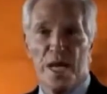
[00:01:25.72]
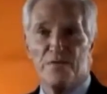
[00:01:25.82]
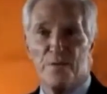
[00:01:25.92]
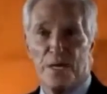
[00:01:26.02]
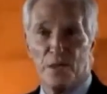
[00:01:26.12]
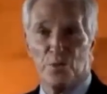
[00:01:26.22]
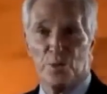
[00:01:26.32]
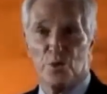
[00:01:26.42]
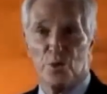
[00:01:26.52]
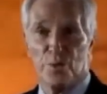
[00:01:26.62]
you might have about
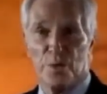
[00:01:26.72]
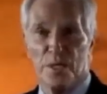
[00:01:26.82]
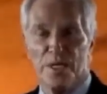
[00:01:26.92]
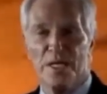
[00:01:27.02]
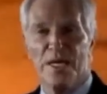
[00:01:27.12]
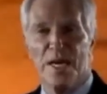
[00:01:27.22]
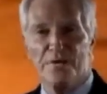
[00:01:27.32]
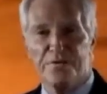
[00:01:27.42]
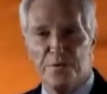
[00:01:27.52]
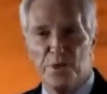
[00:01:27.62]
Lincoln
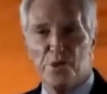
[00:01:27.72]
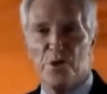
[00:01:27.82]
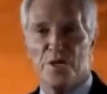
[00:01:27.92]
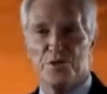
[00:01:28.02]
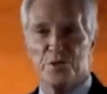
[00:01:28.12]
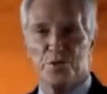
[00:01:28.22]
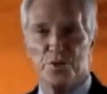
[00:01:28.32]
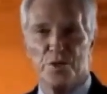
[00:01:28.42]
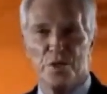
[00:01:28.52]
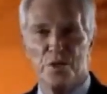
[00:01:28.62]
and familiarize you
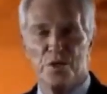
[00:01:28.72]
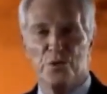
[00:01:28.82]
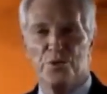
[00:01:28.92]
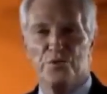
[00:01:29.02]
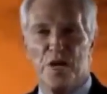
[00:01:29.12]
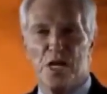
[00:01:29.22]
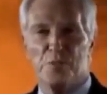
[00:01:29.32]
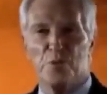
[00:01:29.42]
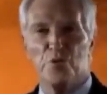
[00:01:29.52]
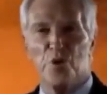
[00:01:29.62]
with the
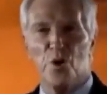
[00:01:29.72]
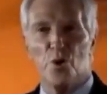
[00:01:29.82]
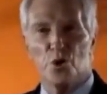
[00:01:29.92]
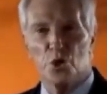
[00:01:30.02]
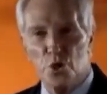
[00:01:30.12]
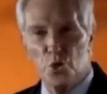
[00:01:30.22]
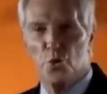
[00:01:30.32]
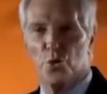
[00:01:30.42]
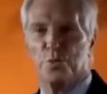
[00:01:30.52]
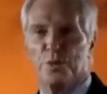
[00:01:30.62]
valuable role you
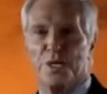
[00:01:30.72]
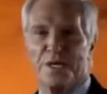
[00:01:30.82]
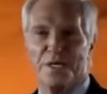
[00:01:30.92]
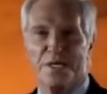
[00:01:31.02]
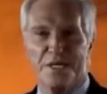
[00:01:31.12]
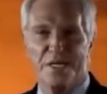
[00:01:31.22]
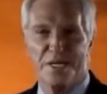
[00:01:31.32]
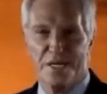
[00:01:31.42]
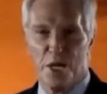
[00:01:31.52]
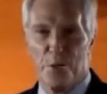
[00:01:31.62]
will play
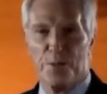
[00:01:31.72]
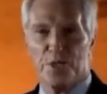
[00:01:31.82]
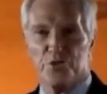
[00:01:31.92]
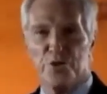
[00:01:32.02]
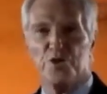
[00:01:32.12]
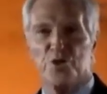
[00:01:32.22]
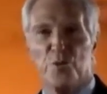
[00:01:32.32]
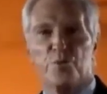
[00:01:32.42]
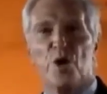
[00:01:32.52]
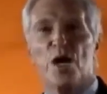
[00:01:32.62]
in helping us reach
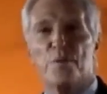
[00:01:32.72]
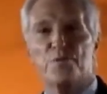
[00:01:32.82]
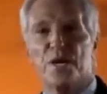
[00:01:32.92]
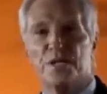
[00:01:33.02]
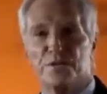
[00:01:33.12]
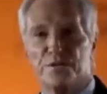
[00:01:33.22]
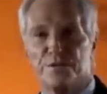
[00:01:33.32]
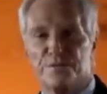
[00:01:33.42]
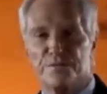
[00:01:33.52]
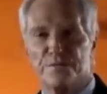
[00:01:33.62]
our prime objective.
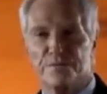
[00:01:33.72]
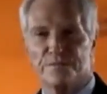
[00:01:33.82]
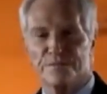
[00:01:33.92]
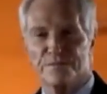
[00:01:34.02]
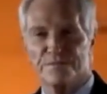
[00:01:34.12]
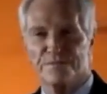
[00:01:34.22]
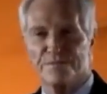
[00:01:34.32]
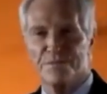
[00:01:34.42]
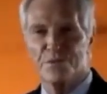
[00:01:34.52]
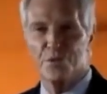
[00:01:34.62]

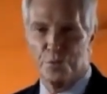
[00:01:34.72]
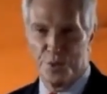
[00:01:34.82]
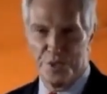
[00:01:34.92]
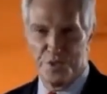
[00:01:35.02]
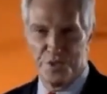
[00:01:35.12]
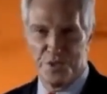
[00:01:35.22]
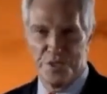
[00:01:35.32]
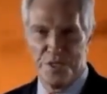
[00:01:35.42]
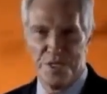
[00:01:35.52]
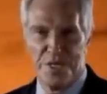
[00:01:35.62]
So please,
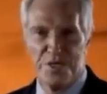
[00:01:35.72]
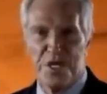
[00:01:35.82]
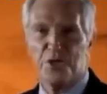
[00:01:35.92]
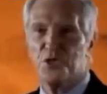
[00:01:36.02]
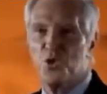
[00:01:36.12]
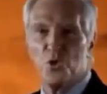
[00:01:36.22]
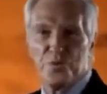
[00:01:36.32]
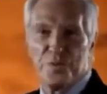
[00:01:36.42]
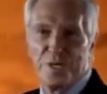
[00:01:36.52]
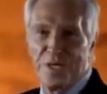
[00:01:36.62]
take a tour
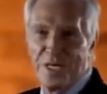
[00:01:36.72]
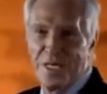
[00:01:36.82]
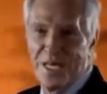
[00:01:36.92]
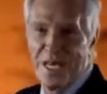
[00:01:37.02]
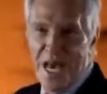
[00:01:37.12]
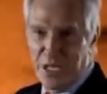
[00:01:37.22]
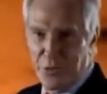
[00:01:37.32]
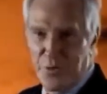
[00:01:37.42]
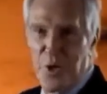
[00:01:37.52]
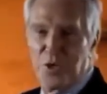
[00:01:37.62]
with me
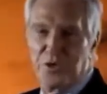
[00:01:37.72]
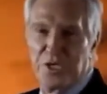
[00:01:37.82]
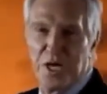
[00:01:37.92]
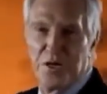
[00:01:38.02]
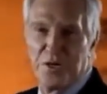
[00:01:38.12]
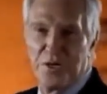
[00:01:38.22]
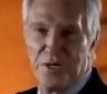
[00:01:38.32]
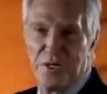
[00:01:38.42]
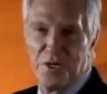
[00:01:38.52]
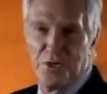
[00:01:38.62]
as we march together
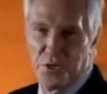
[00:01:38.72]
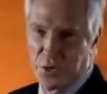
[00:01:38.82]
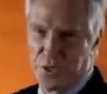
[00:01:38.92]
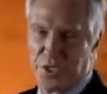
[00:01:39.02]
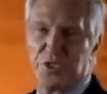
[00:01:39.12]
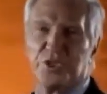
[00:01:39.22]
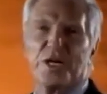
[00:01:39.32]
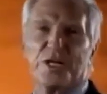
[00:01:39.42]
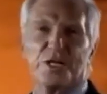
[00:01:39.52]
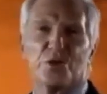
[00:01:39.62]
towards an
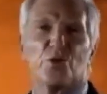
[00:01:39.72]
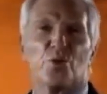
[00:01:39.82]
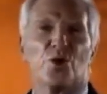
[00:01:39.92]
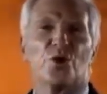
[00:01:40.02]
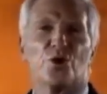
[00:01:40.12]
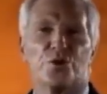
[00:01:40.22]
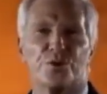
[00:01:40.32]
exciting new world.